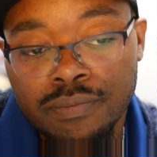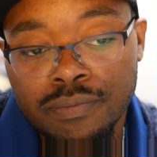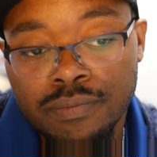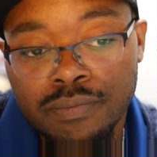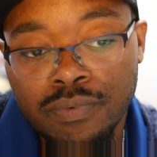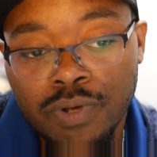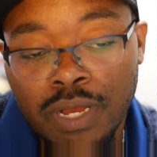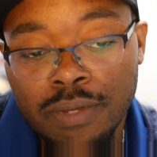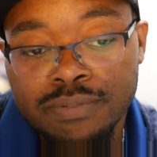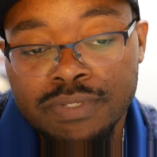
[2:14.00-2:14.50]

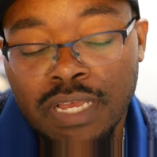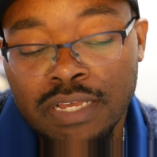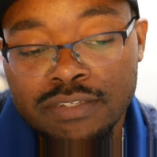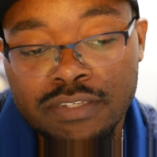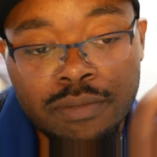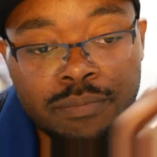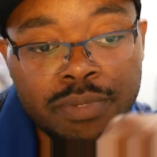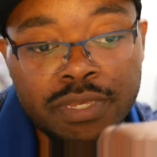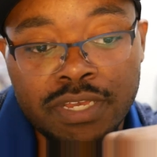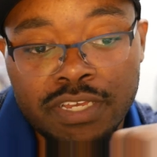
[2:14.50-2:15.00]
websites
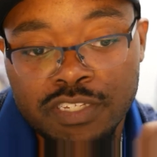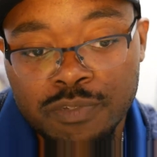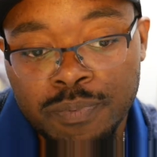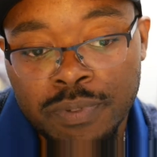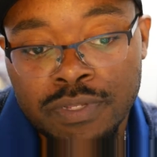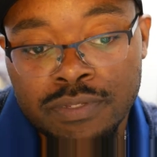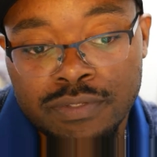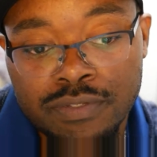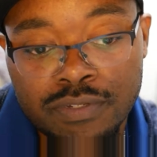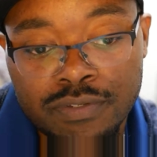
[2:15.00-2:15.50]
can be
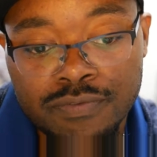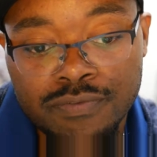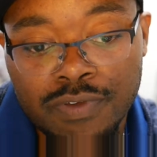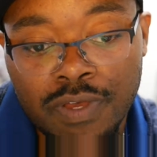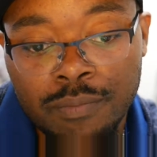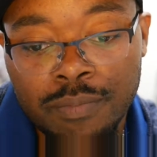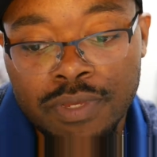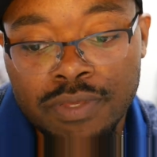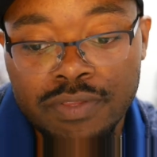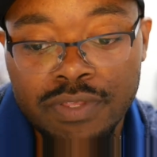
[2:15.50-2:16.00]
expensive.
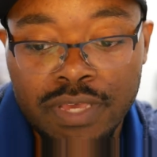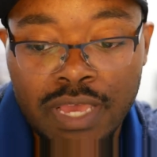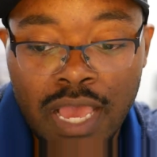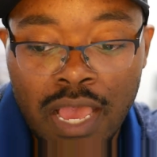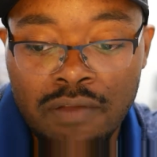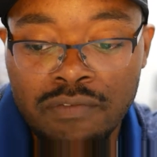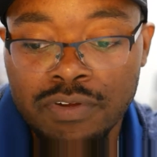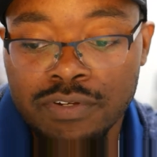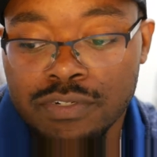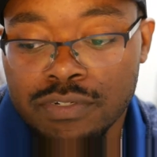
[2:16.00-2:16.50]
I mean, the
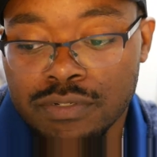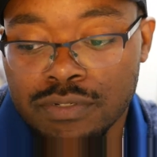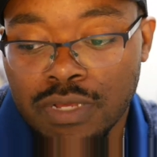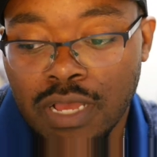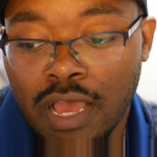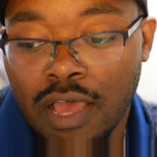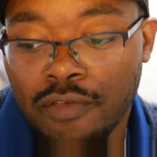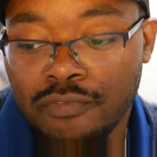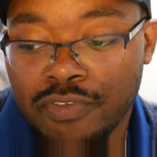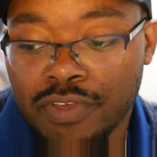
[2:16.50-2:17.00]
average,
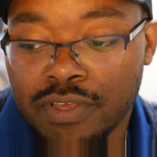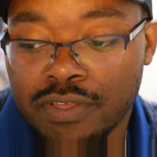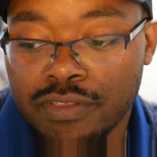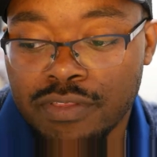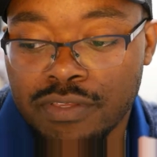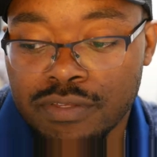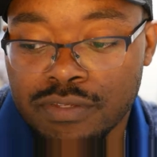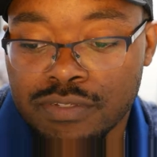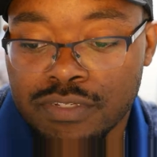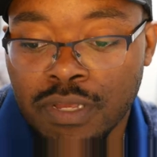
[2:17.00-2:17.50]
I
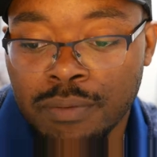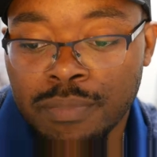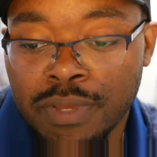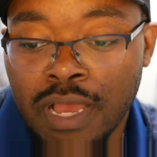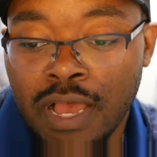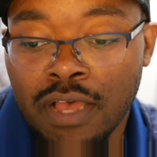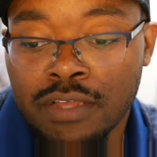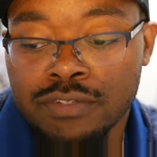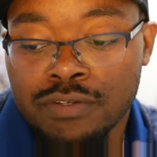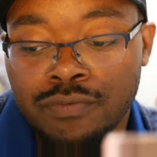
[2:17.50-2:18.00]
think some
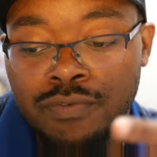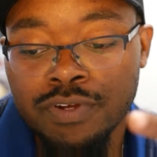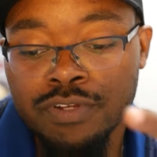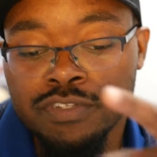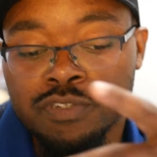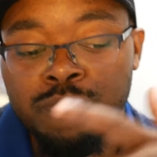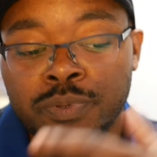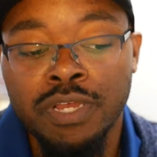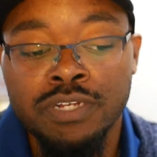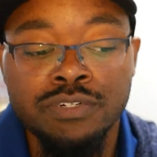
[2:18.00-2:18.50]
guys are running
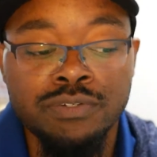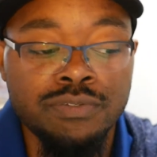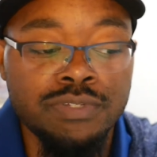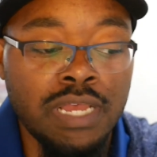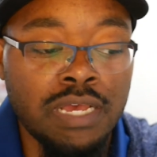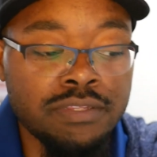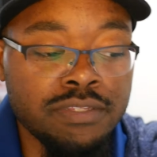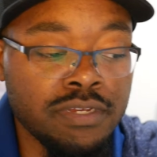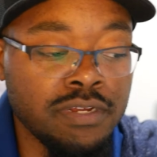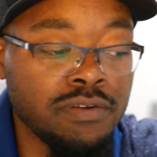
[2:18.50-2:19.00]
specials
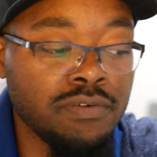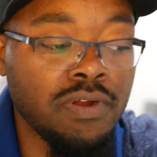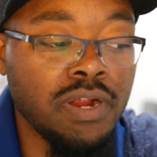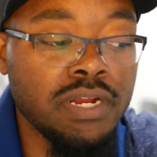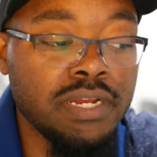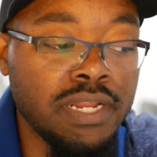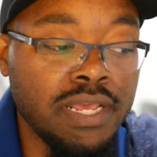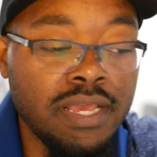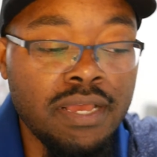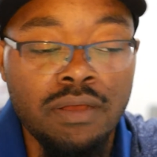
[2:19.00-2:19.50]
out there
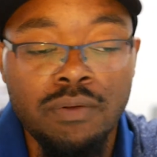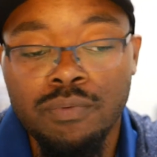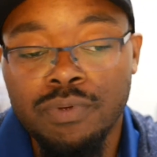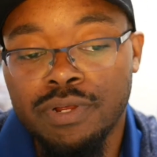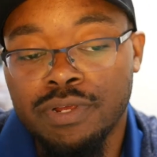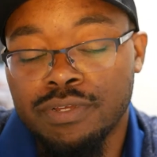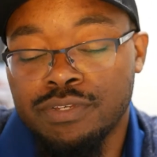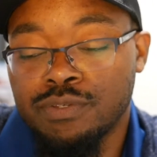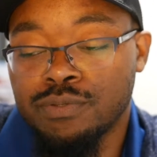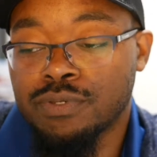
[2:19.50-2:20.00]
right now
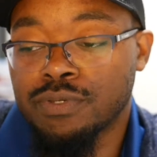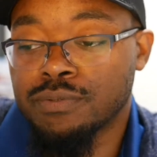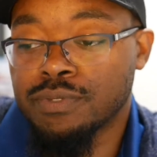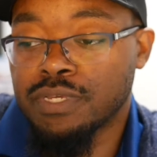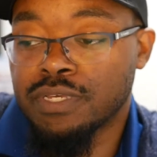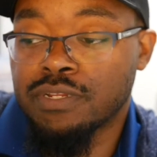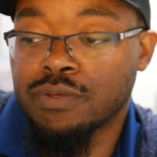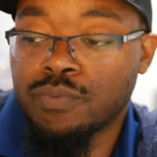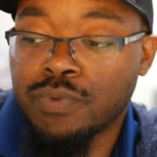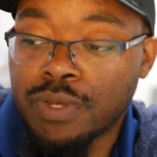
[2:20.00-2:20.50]
where you can
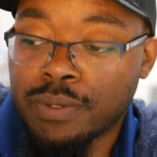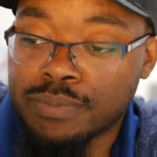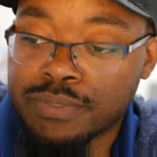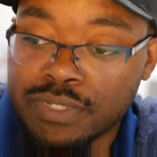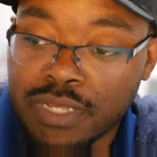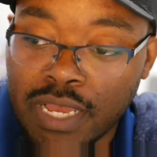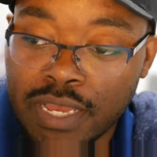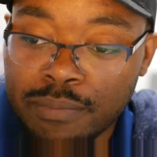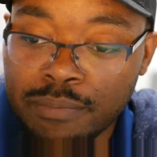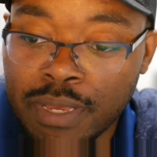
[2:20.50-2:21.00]
get a
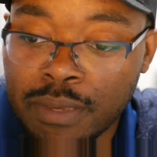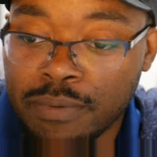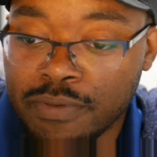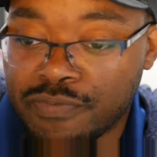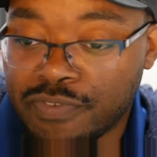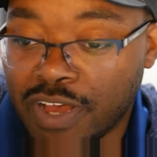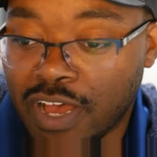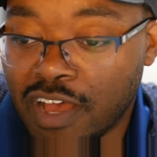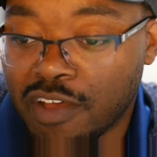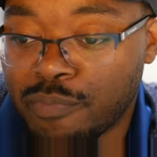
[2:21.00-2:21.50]
website, maybe
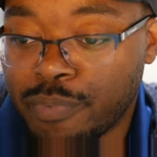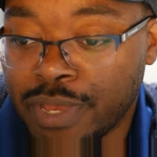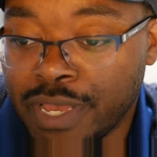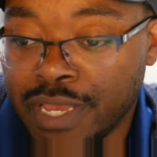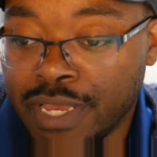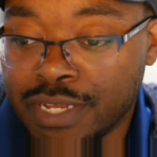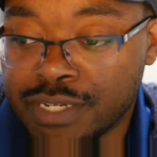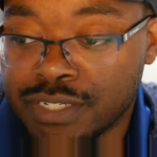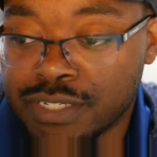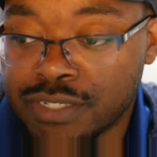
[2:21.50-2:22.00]
5
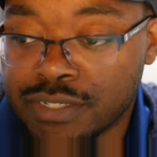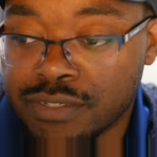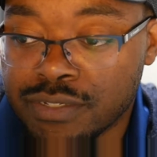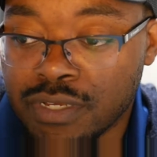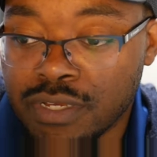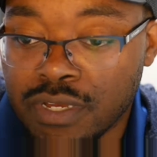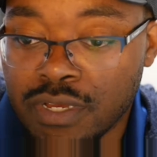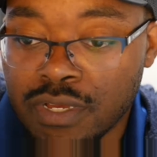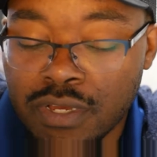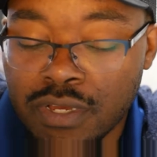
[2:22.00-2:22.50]
pages
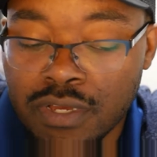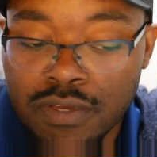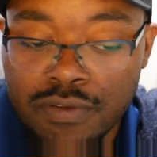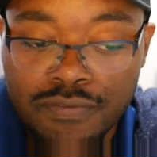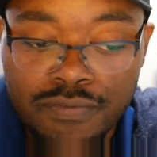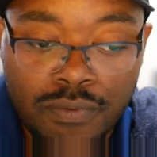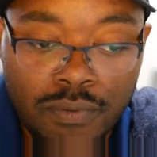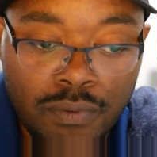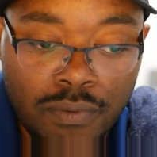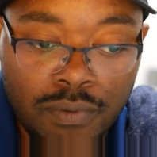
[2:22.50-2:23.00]

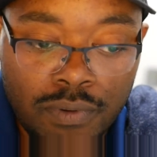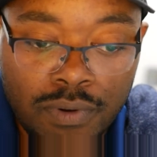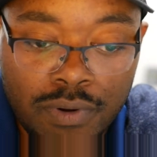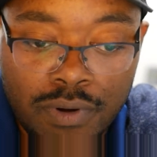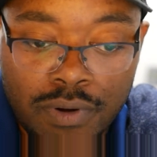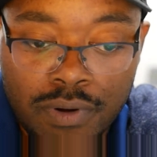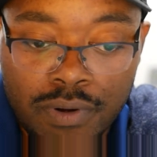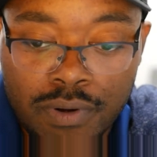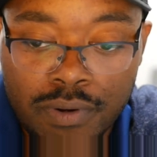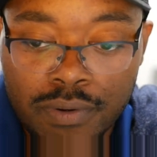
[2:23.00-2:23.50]

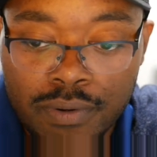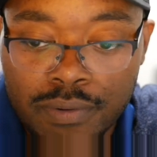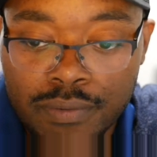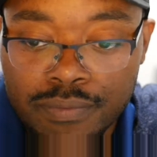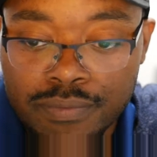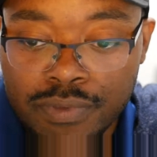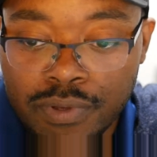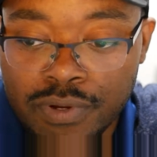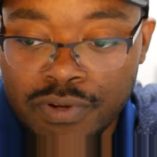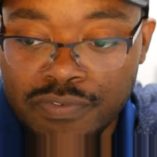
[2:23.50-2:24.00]
for
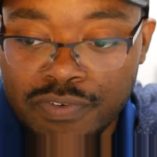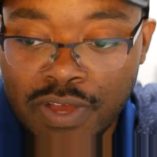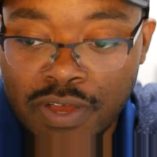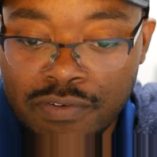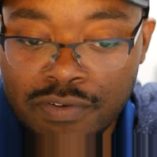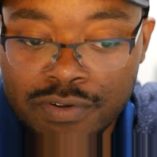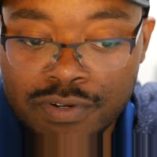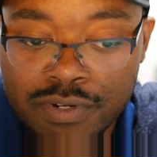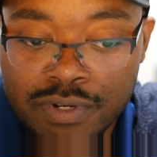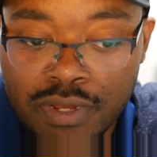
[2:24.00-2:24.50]

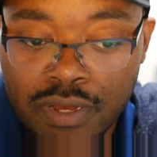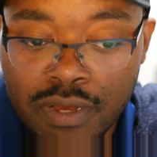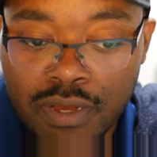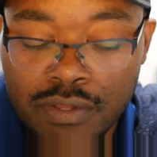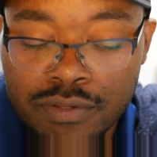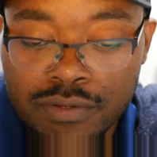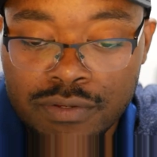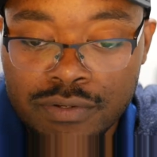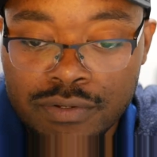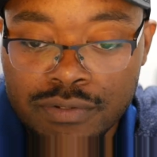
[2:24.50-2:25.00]

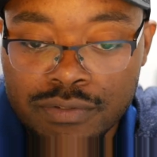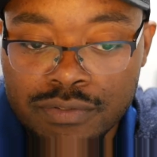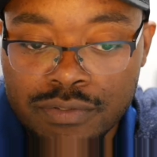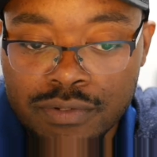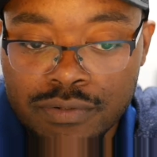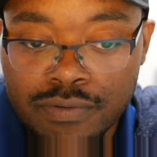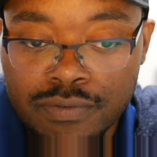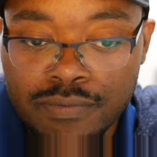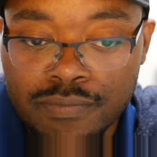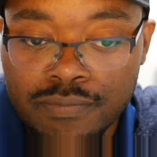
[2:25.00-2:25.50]
$3,500
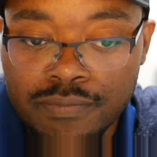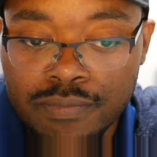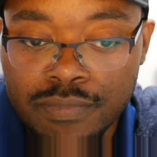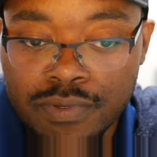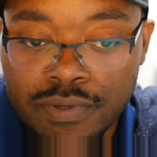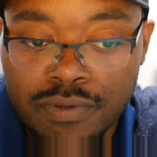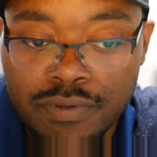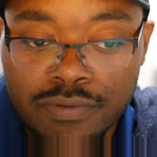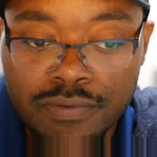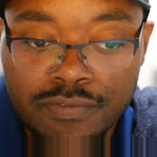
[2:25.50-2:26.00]
or
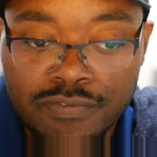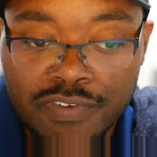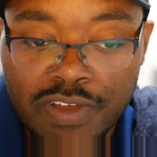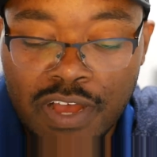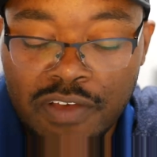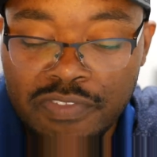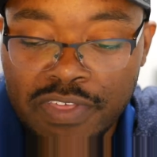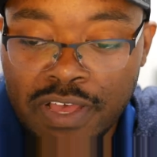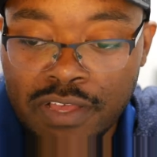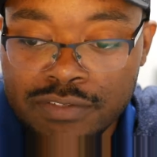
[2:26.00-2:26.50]

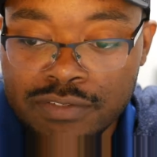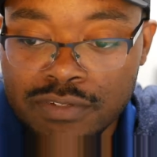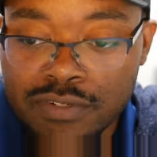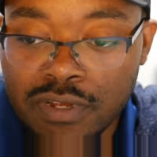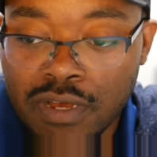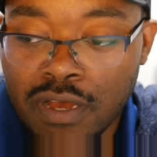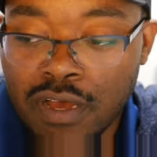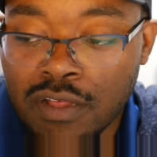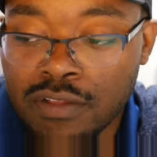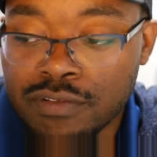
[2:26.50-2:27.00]

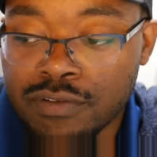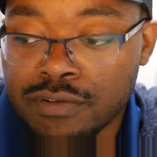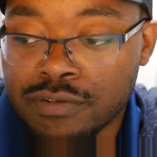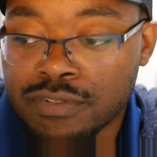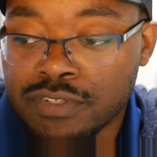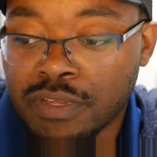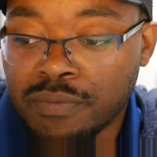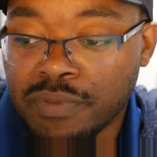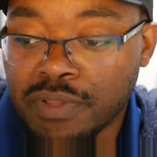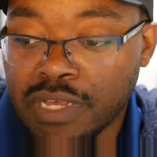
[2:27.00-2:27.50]
$5,000,
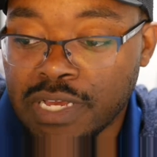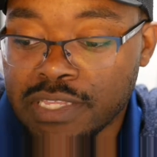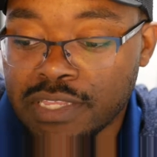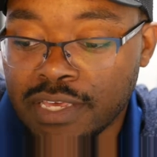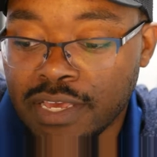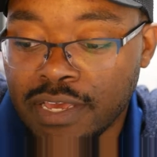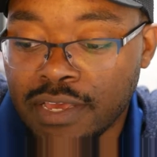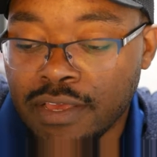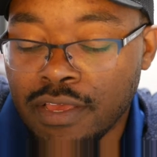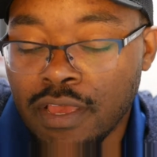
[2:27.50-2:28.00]
something like
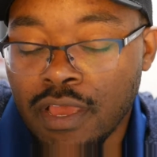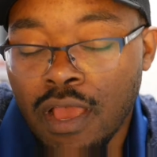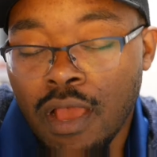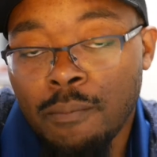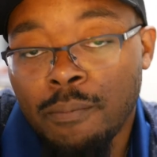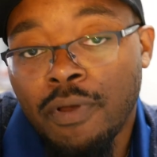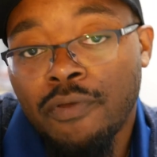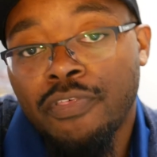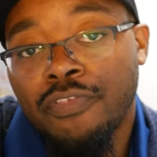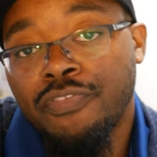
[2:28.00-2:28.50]
that.
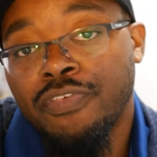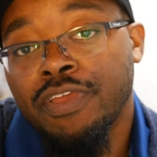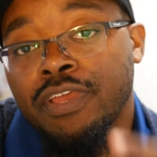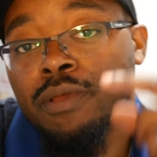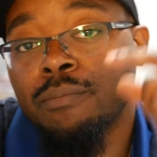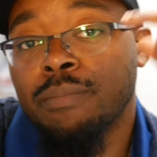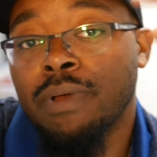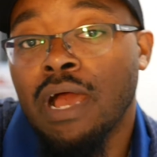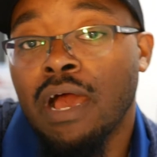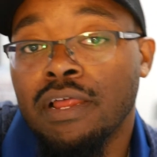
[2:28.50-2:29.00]
But the thing
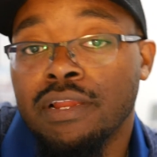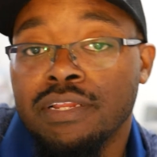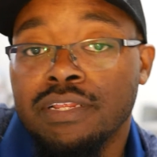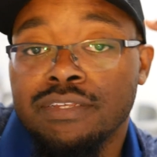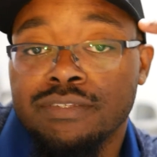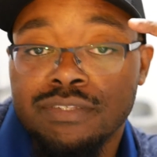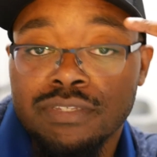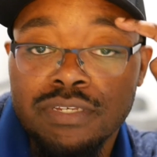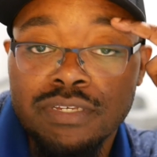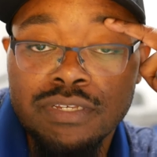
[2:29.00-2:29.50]
about it
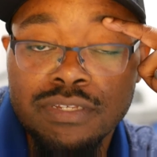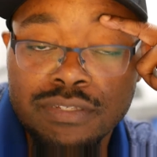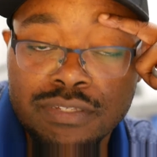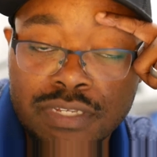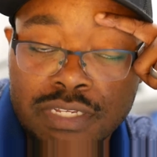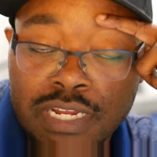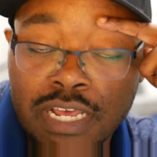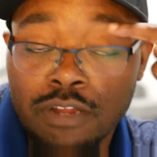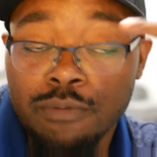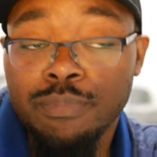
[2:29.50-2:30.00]
is this,
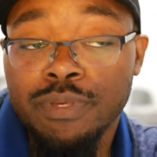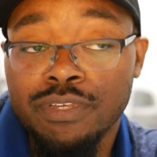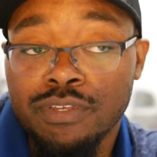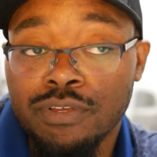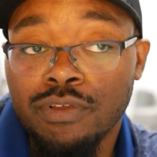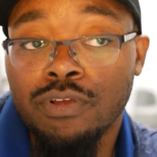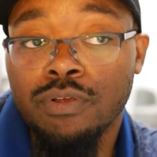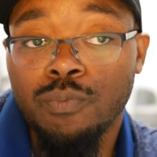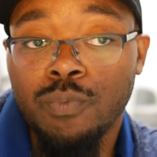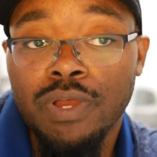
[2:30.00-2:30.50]
and that'll be
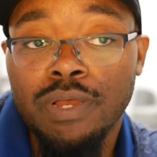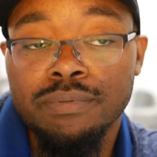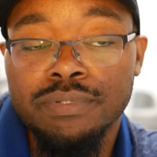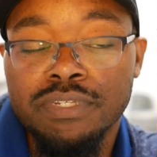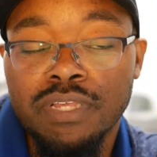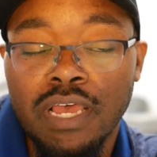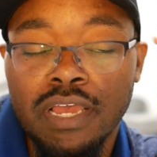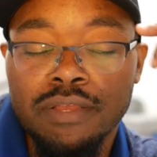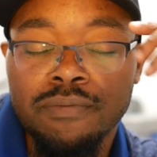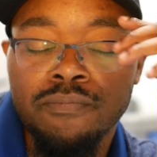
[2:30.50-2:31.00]
your
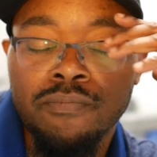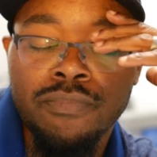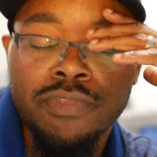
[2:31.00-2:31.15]
website.